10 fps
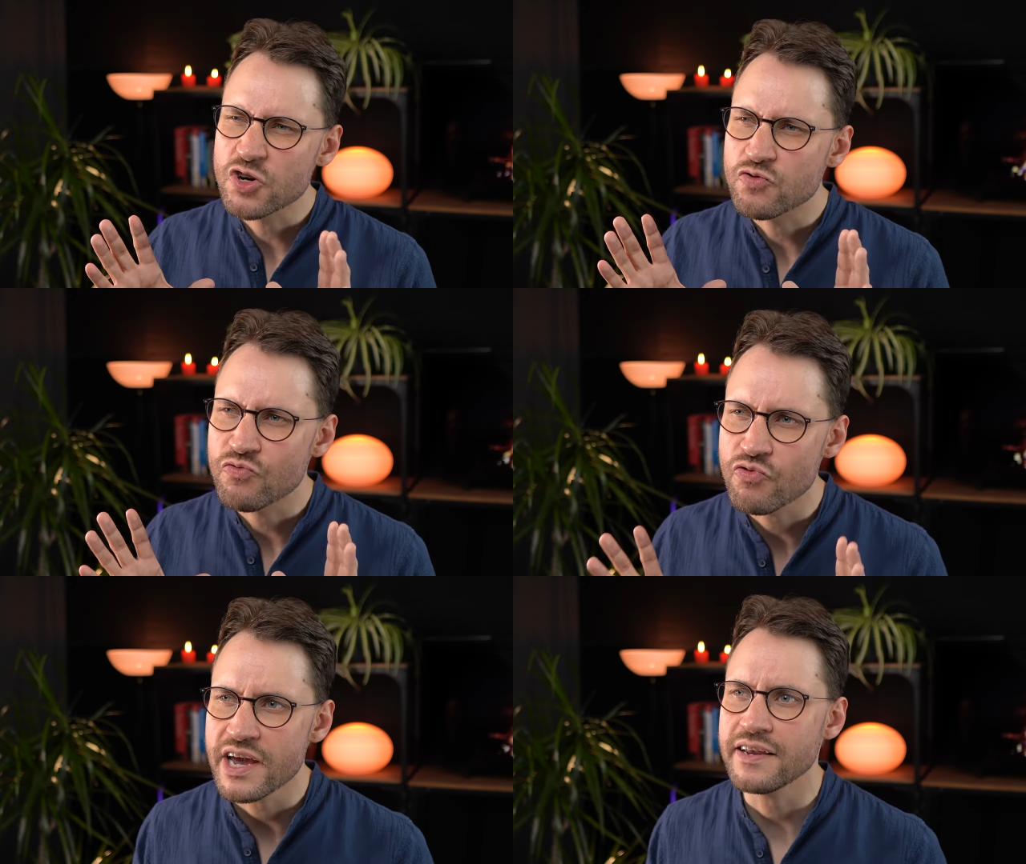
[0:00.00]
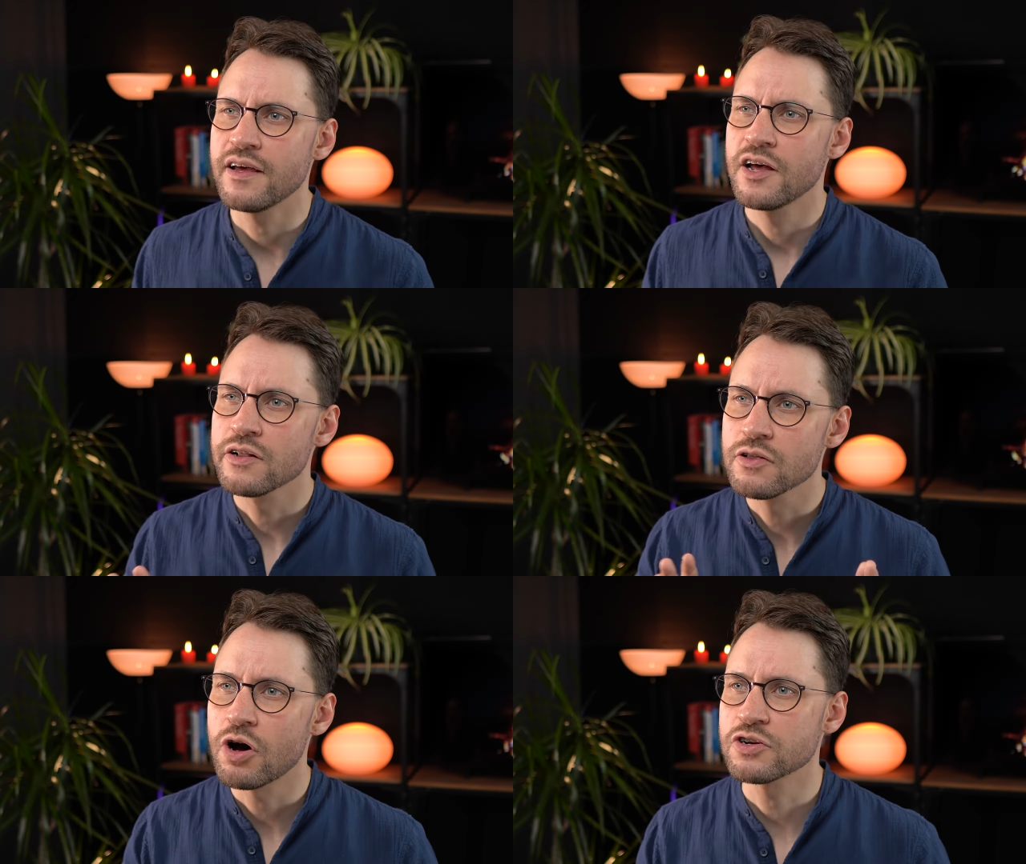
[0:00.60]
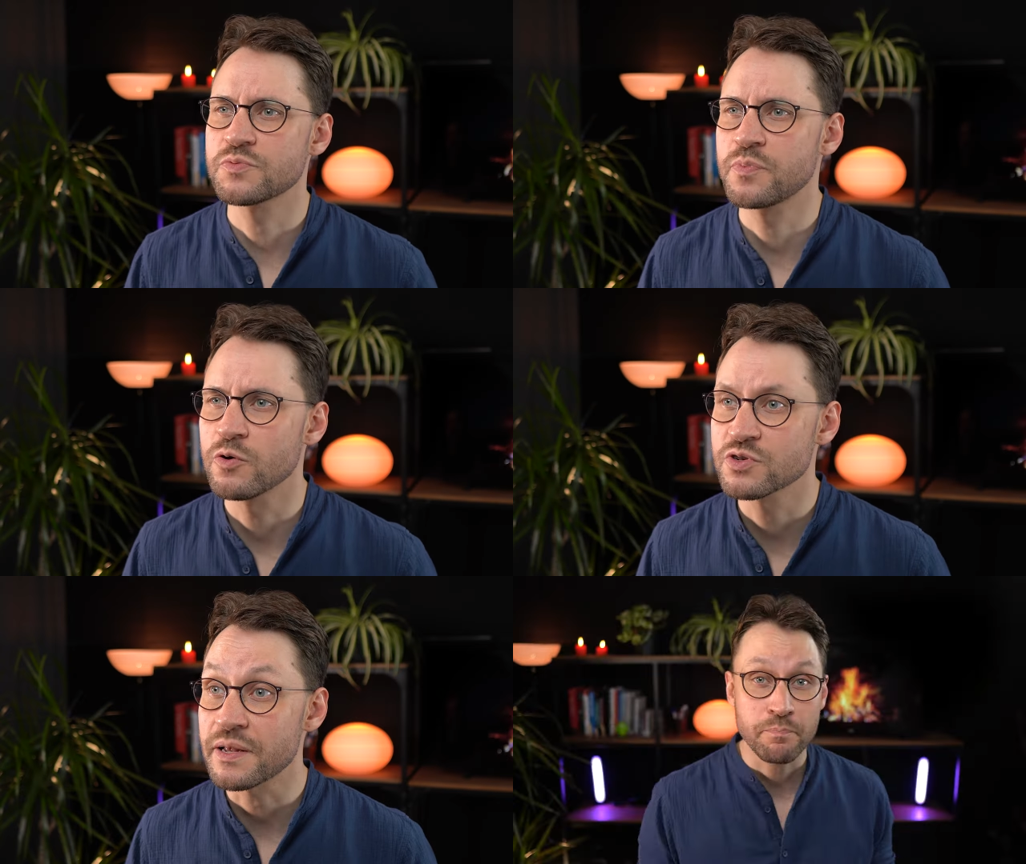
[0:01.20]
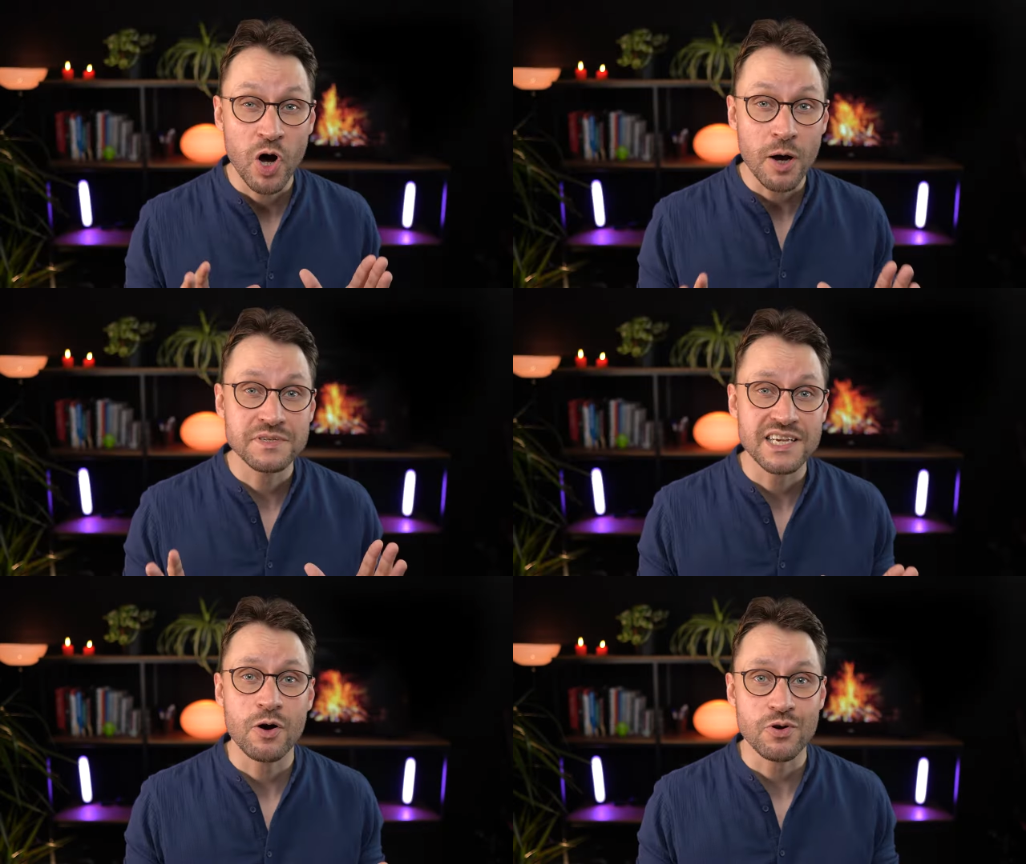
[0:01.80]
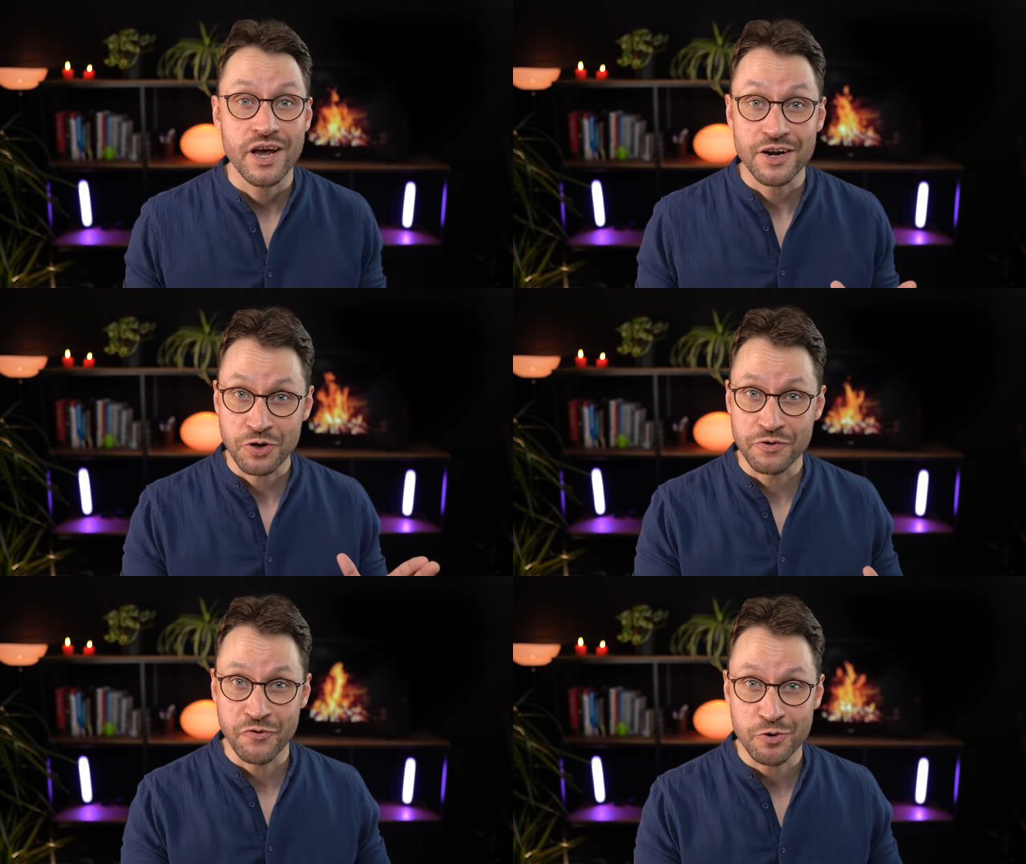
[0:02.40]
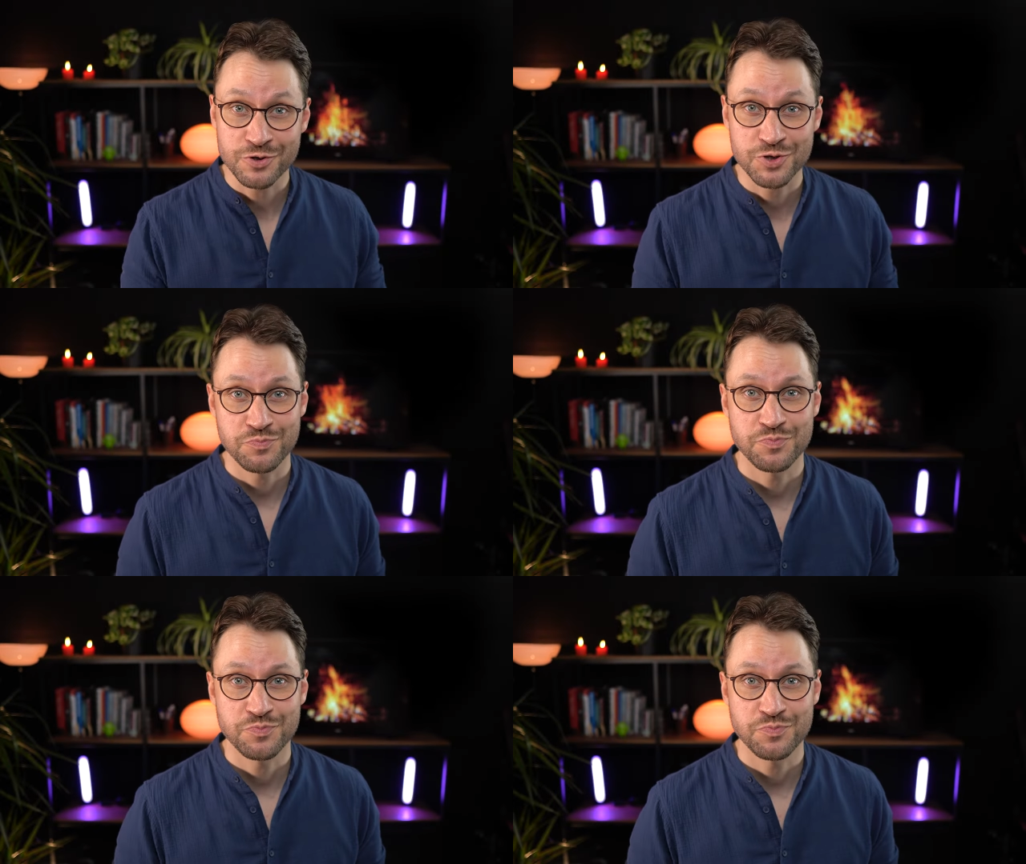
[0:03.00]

great launch post that pops out and converts.